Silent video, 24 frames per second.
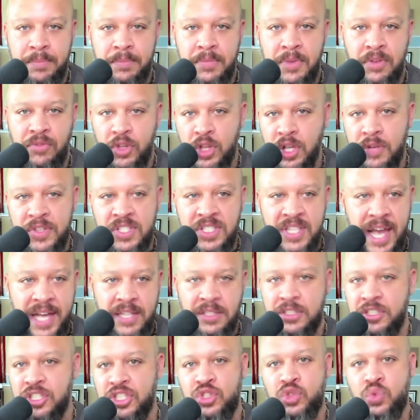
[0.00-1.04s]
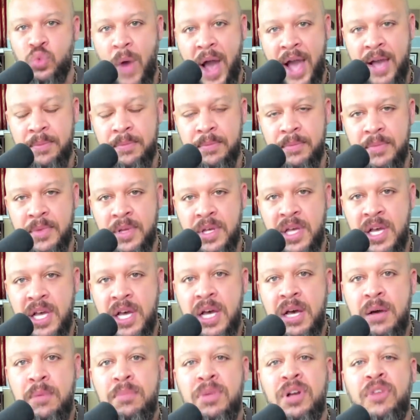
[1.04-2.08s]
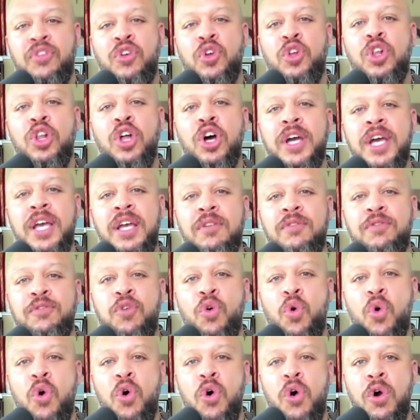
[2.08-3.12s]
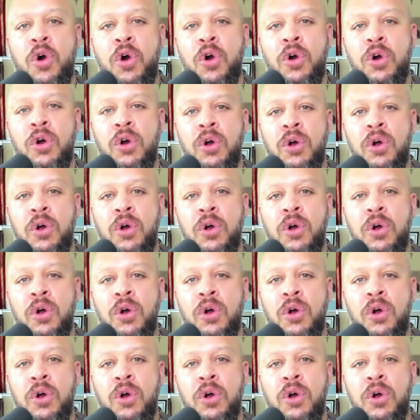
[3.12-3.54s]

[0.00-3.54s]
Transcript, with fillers: If you're looking for sex, then just swipe. But if you're looking for